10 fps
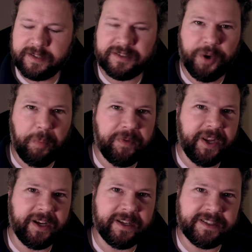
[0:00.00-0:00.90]

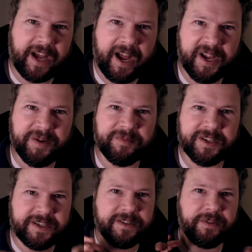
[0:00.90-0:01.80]
Sculpting in Time,
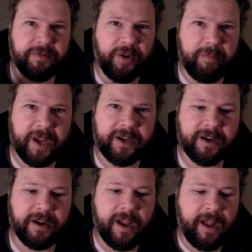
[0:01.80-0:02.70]
because he's a
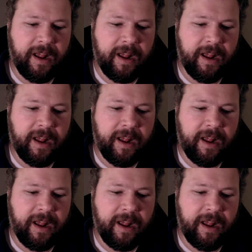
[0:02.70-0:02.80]
filmmaker